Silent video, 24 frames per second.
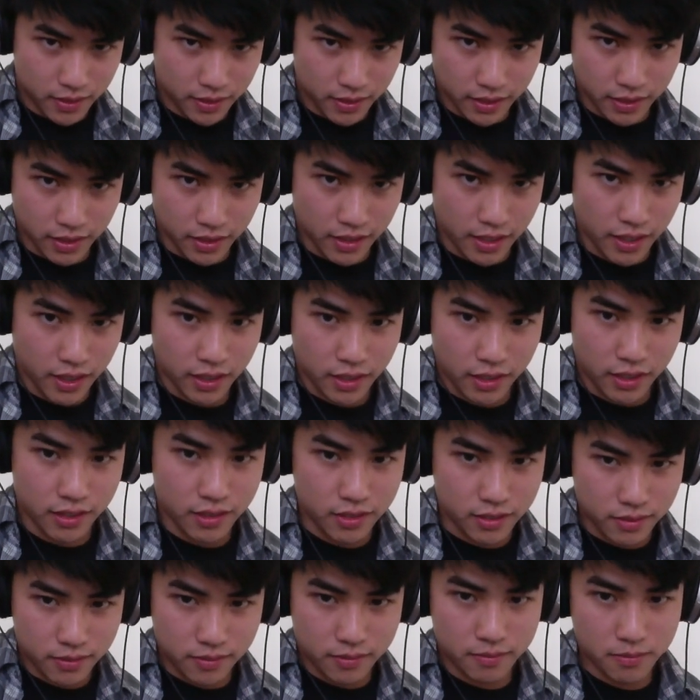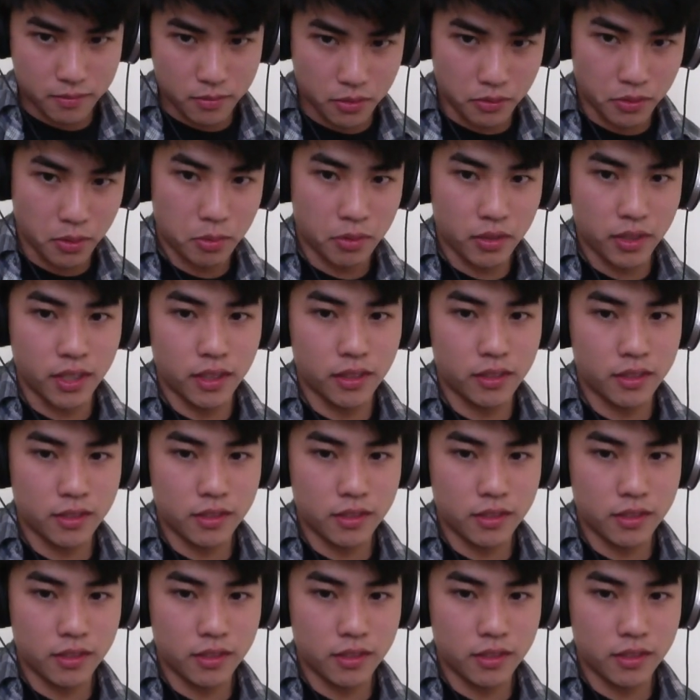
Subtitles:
and the neck, he doesn't move up and down.